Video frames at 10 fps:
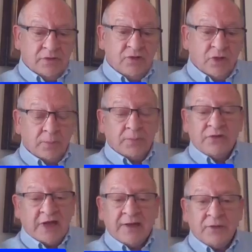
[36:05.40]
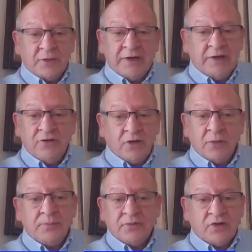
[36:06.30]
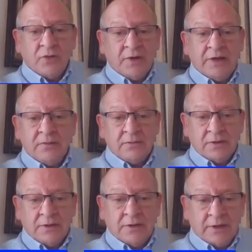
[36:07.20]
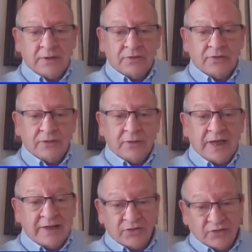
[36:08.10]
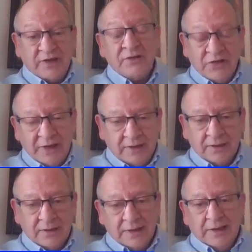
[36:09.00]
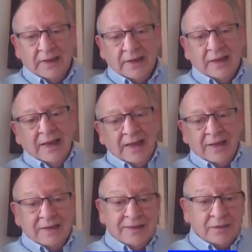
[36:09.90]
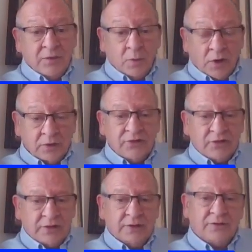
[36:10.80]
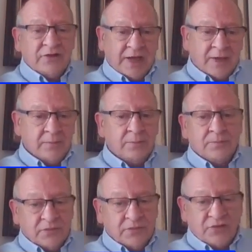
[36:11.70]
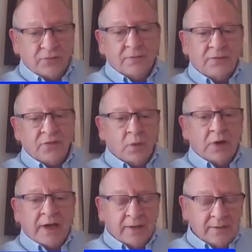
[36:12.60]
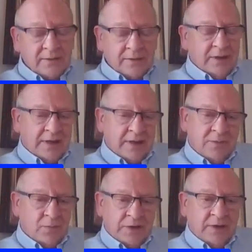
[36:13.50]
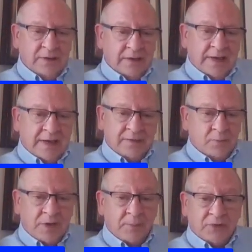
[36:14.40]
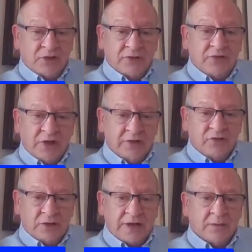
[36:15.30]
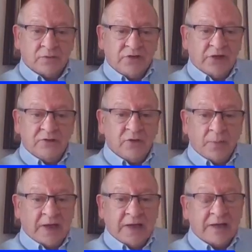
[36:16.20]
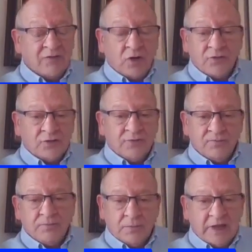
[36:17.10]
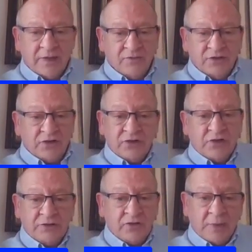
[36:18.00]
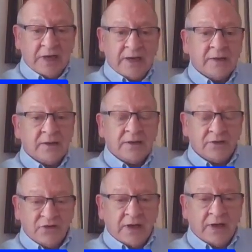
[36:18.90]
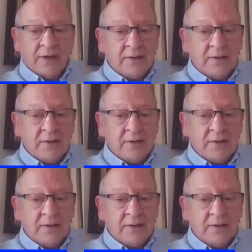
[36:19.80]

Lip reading: jobs, are there any jobs going out SVT? Now there was, and at times there were. We had representation out in Dubai. I've often visited Dubai and Qatar